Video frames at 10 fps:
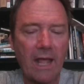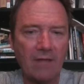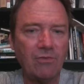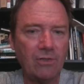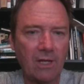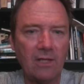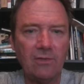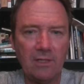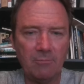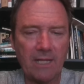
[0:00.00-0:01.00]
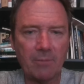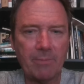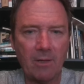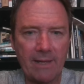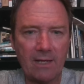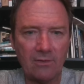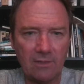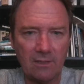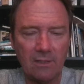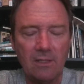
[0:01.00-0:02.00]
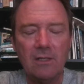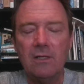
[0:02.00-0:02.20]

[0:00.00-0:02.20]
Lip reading: advertised in Black Belt magazine.